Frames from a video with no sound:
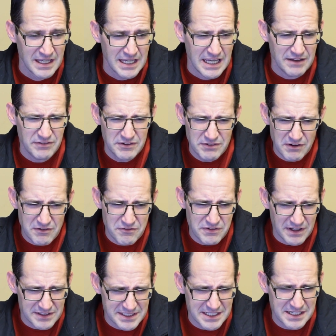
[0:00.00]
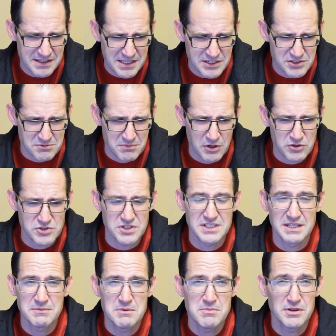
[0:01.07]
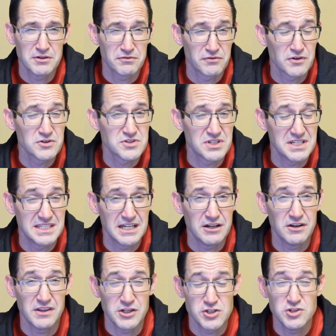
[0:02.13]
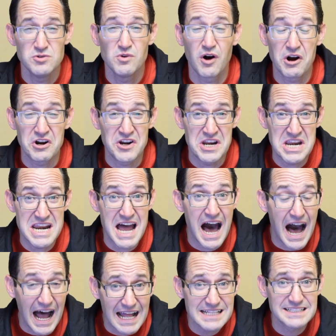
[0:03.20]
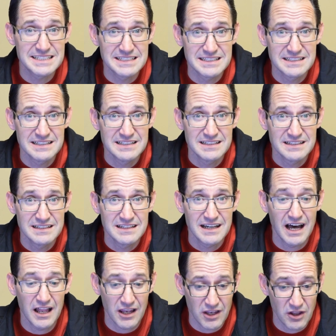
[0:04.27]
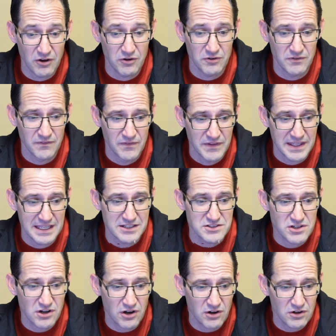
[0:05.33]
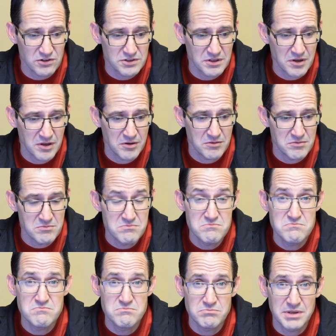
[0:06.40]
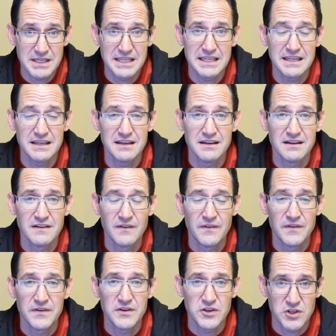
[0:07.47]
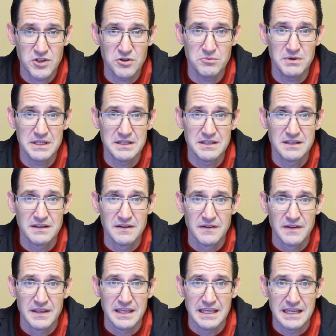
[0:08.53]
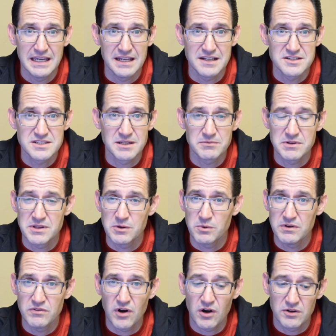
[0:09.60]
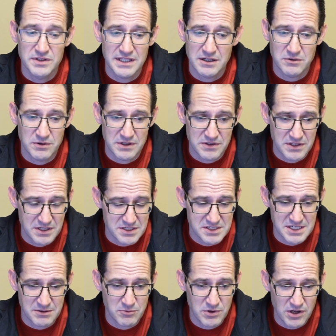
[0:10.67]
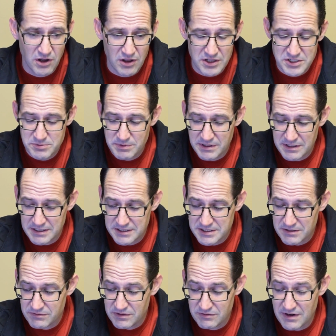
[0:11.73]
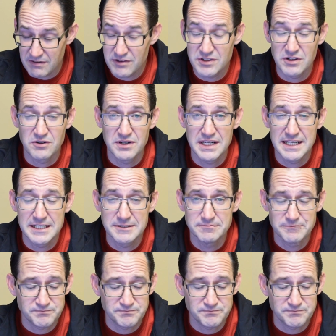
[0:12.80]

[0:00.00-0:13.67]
If you've ever felt any of these emotions, let me be the first to tell you that you are not alone. It's called being human. And it's something that we've all dealt with, and it's something we all experience if you've ever donated